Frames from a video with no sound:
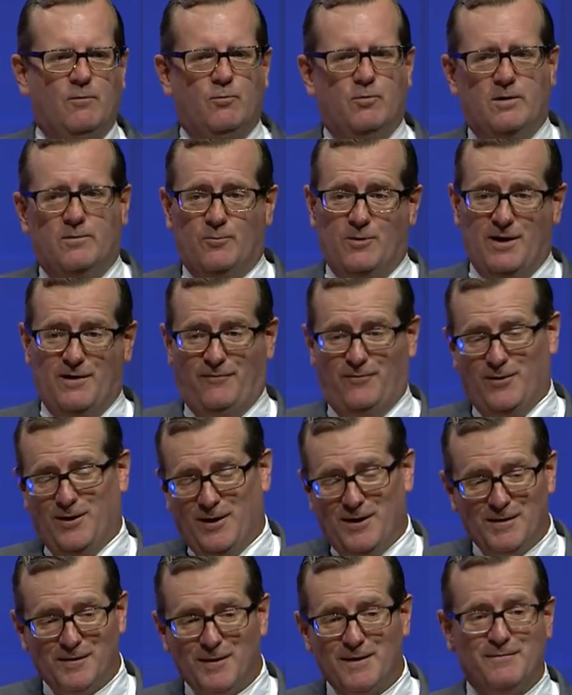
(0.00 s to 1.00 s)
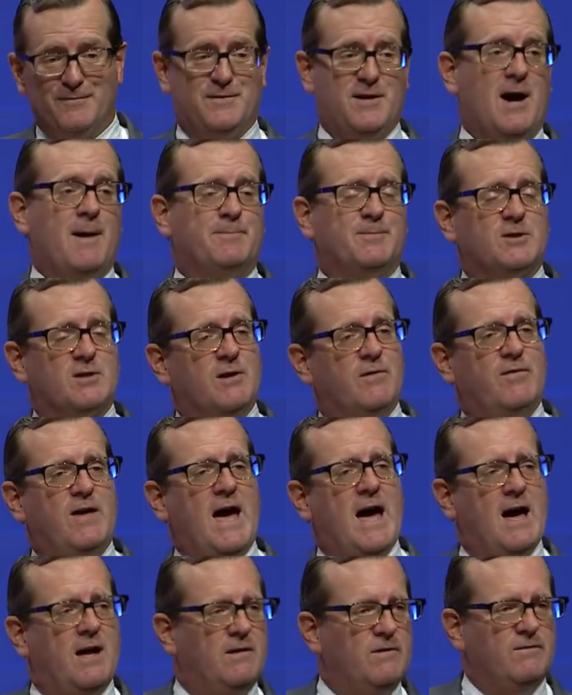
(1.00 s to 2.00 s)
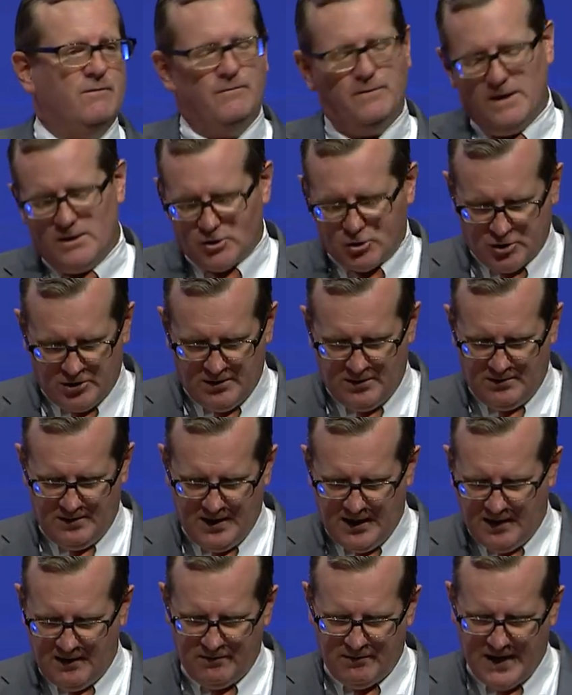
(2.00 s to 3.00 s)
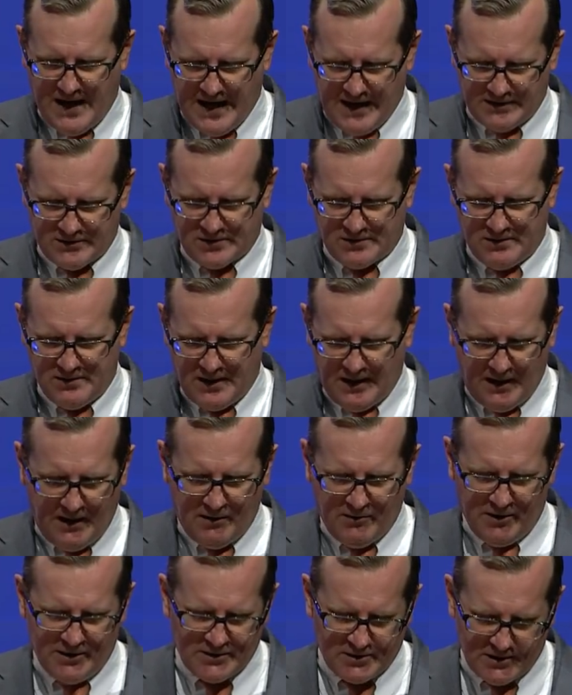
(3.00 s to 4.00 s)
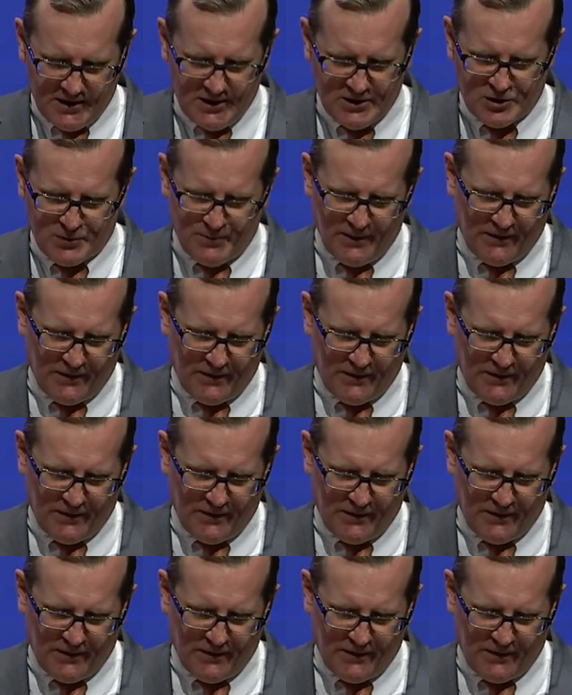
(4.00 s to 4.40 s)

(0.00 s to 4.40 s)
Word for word: when we have really lived up to that vision and that heritage,